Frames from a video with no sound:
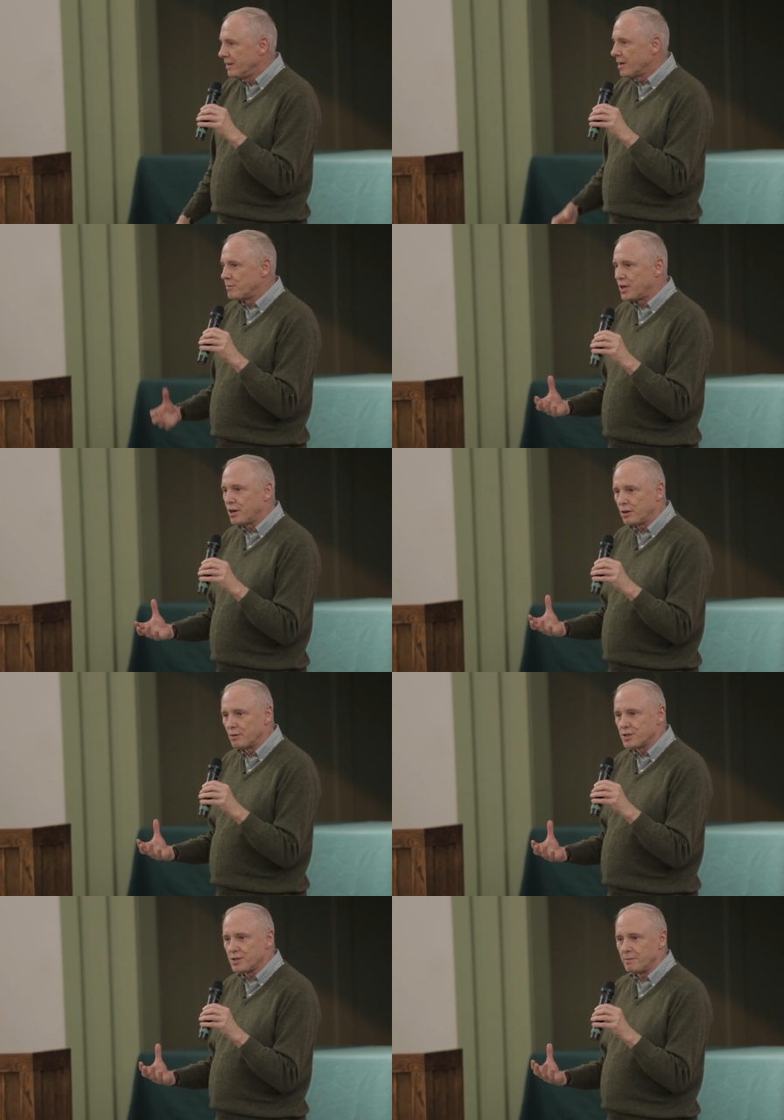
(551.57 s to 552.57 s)
um,
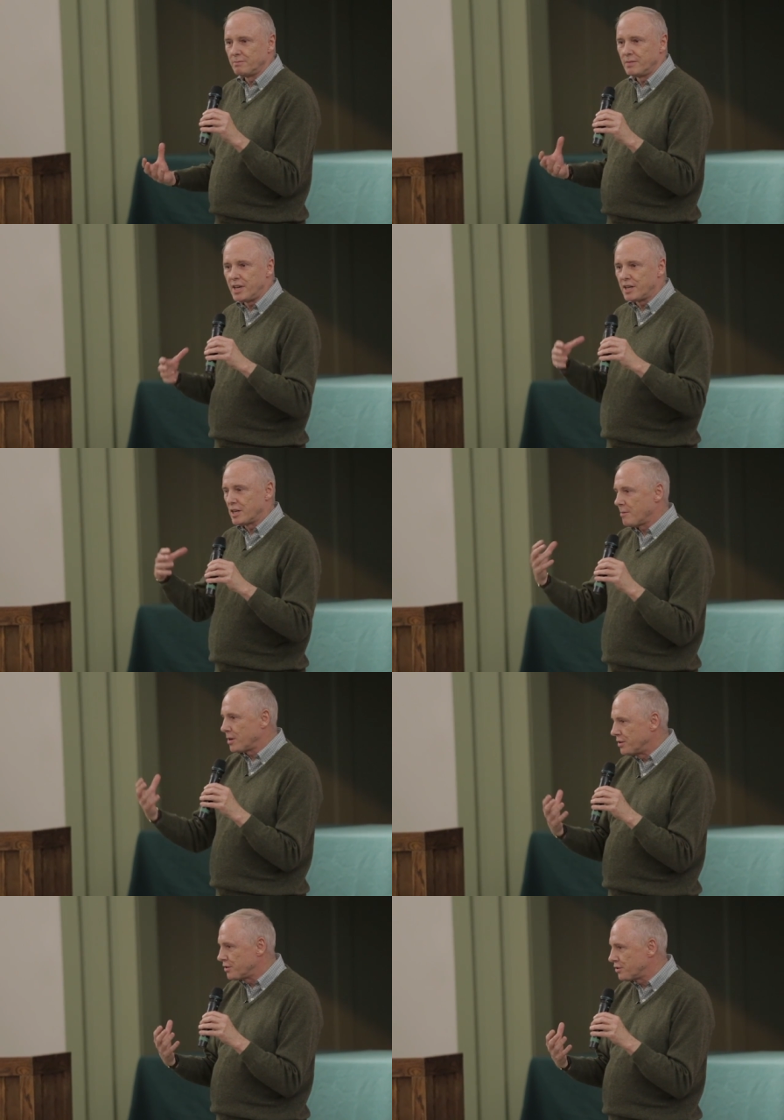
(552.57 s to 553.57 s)
terrorism,
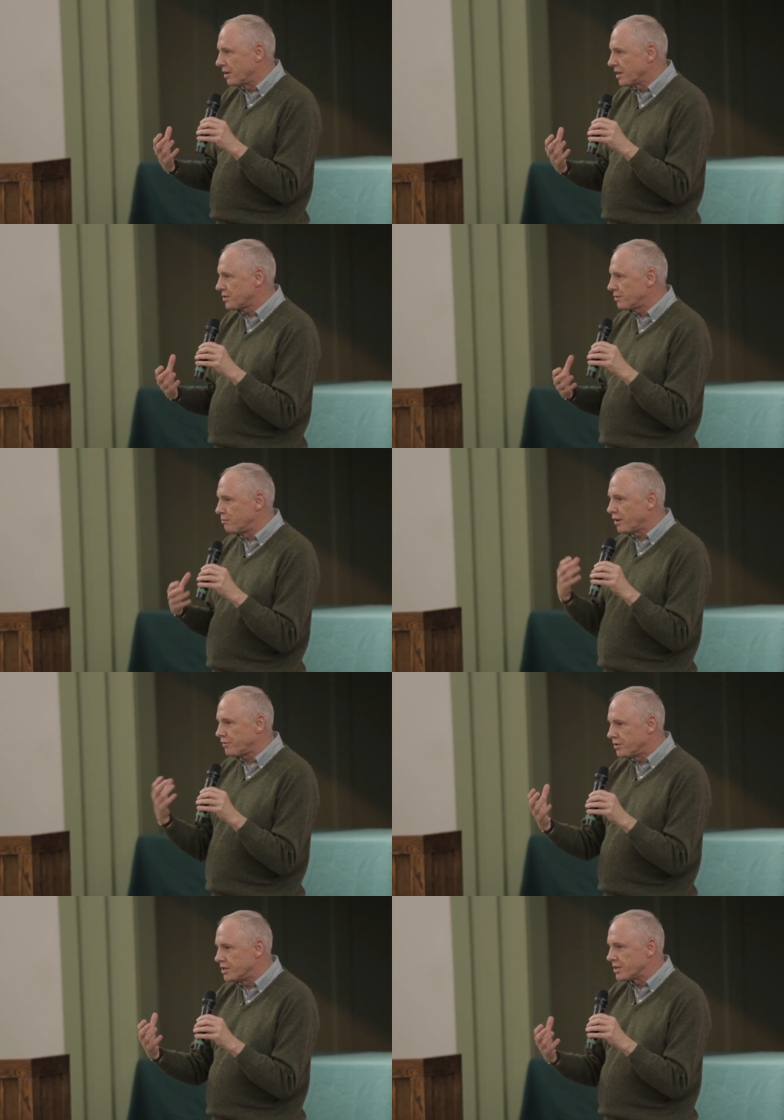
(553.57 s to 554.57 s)
economic distress,
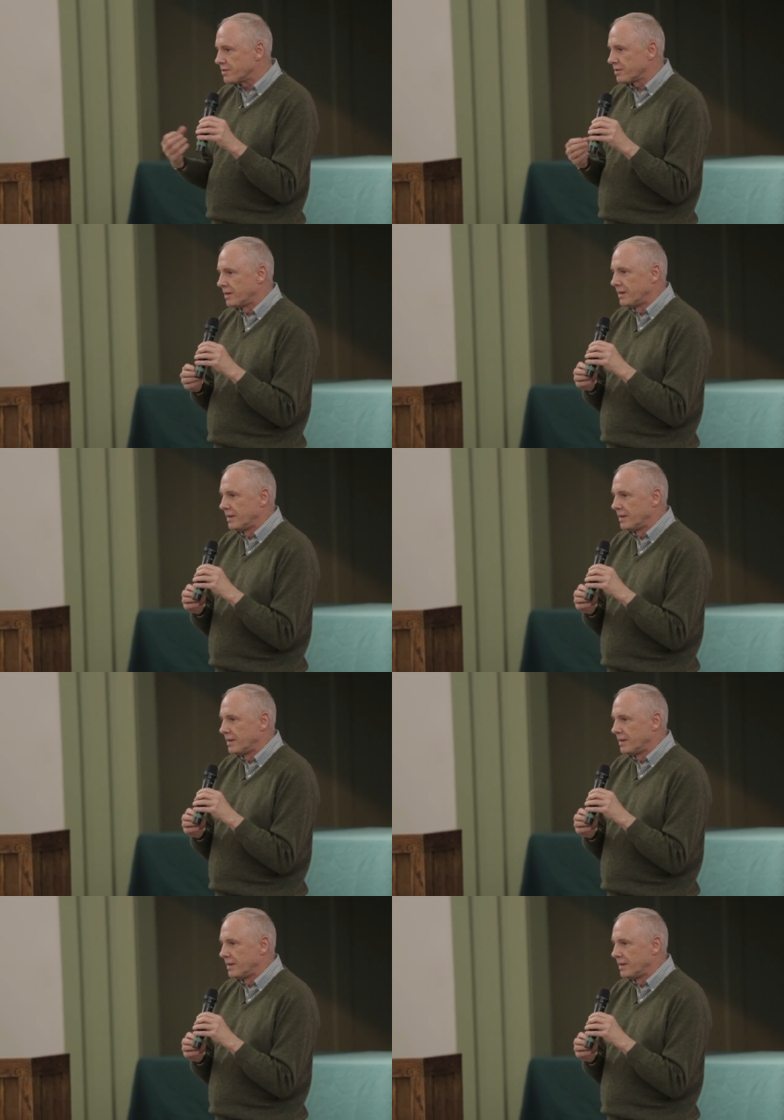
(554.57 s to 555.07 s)
refugees.